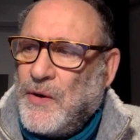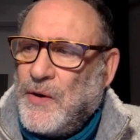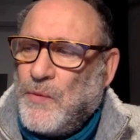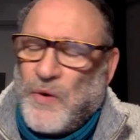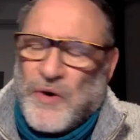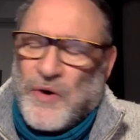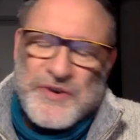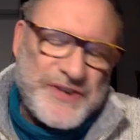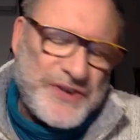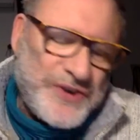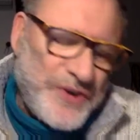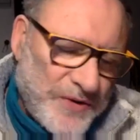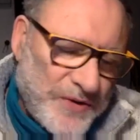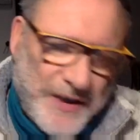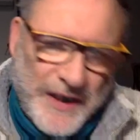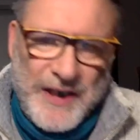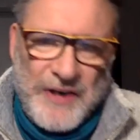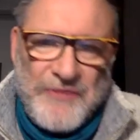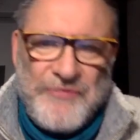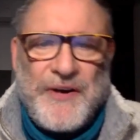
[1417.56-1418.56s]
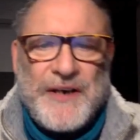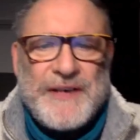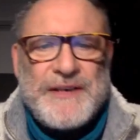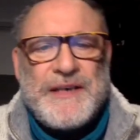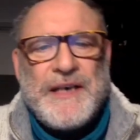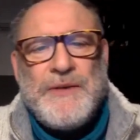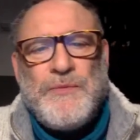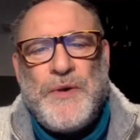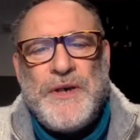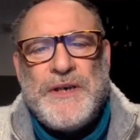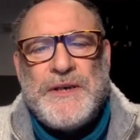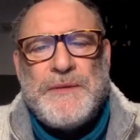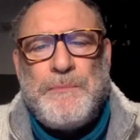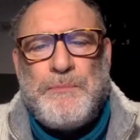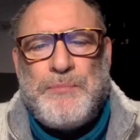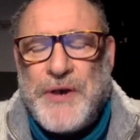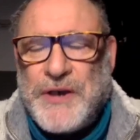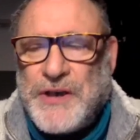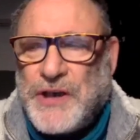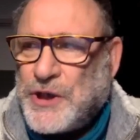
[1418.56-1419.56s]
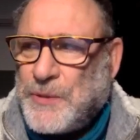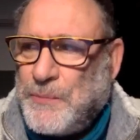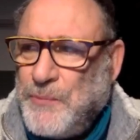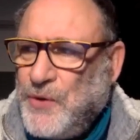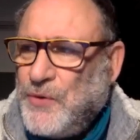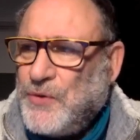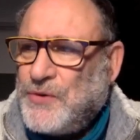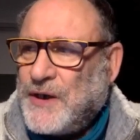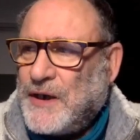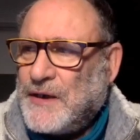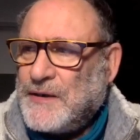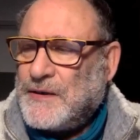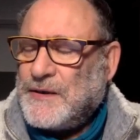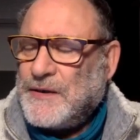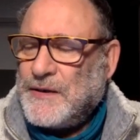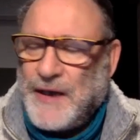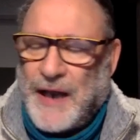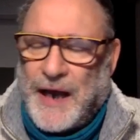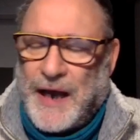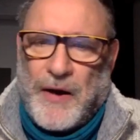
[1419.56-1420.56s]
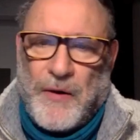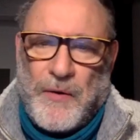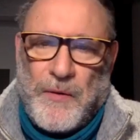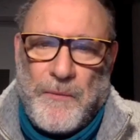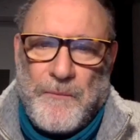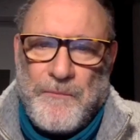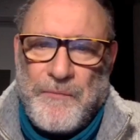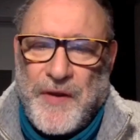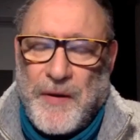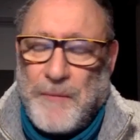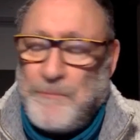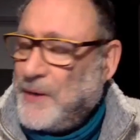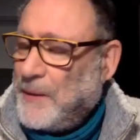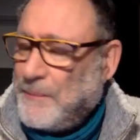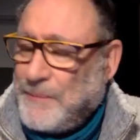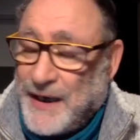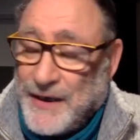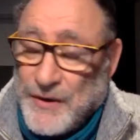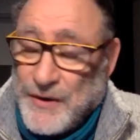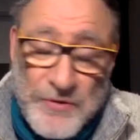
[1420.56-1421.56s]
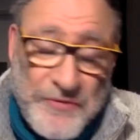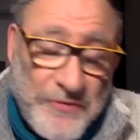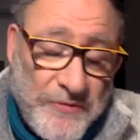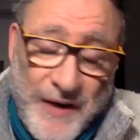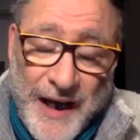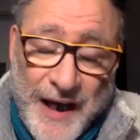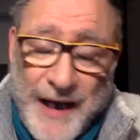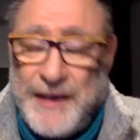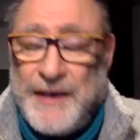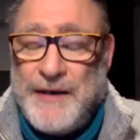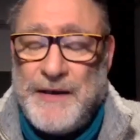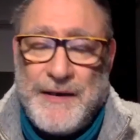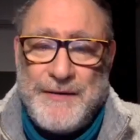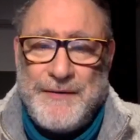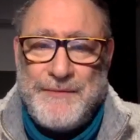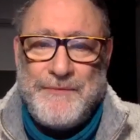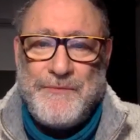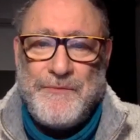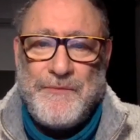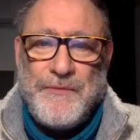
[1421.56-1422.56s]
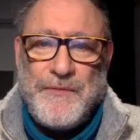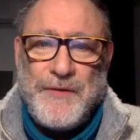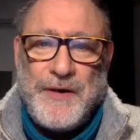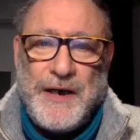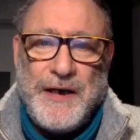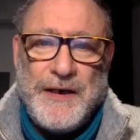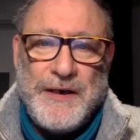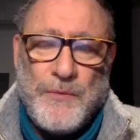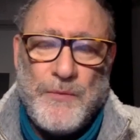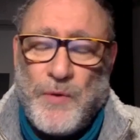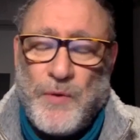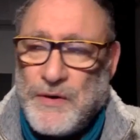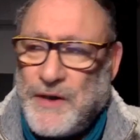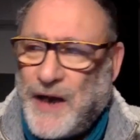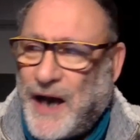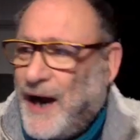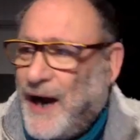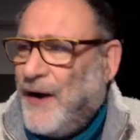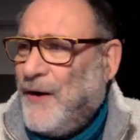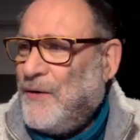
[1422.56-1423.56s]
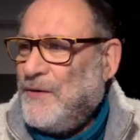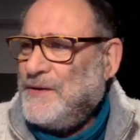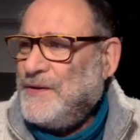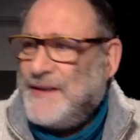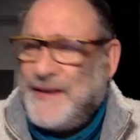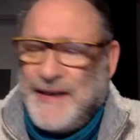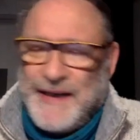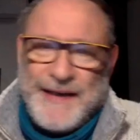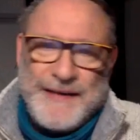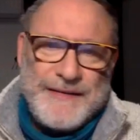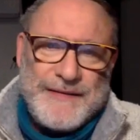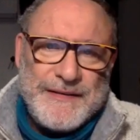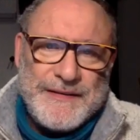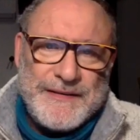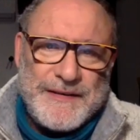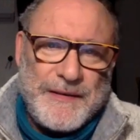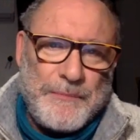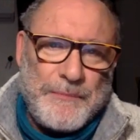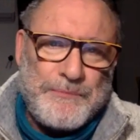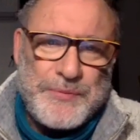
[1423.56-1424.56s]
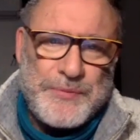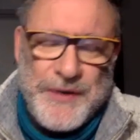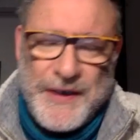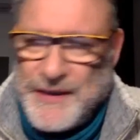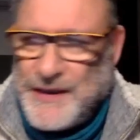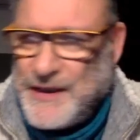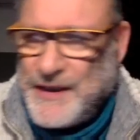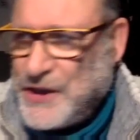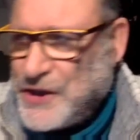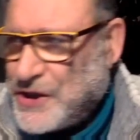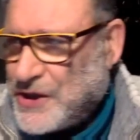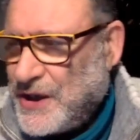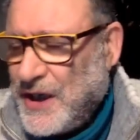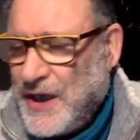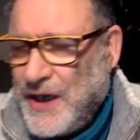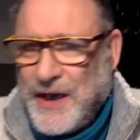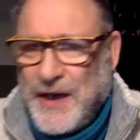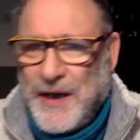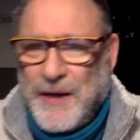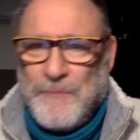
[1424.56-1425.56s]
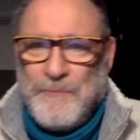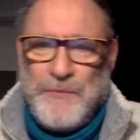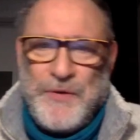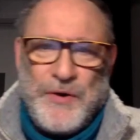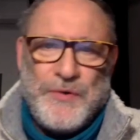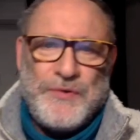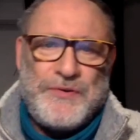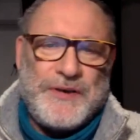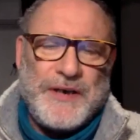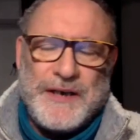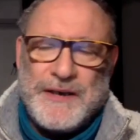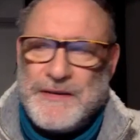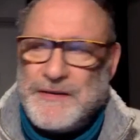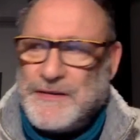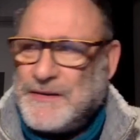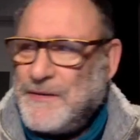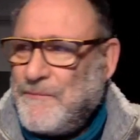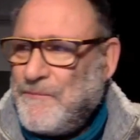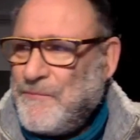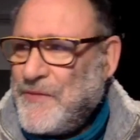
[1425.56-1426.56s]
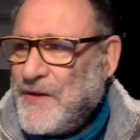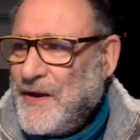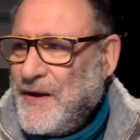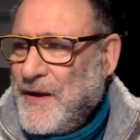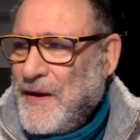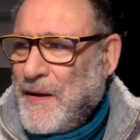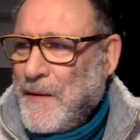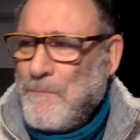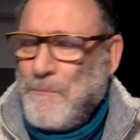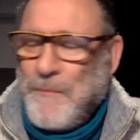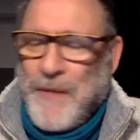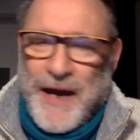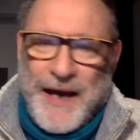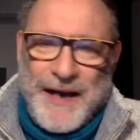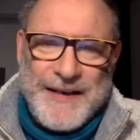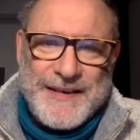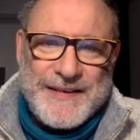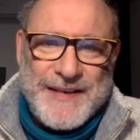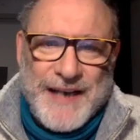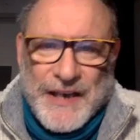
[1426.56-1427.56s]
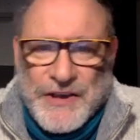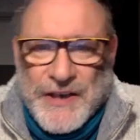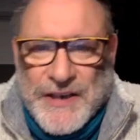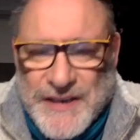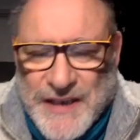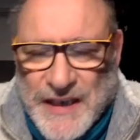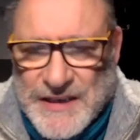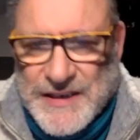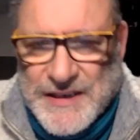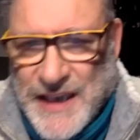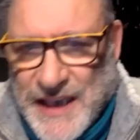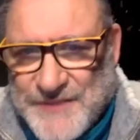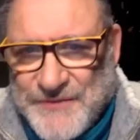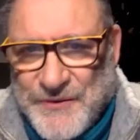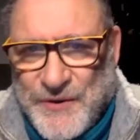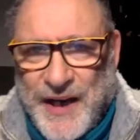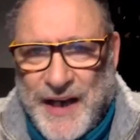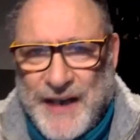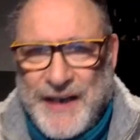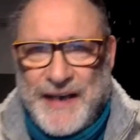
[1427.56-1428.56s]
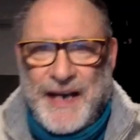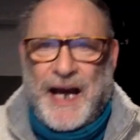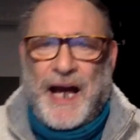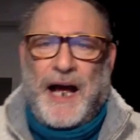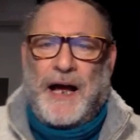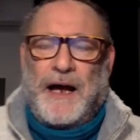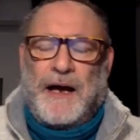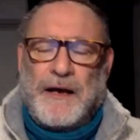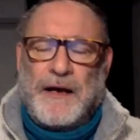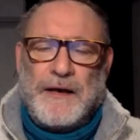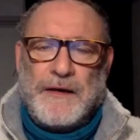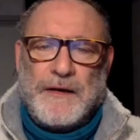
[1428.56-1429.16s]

was totally infested with British mutant. Now, people are not flying in the world. How did the British mutant made such a successful aliyah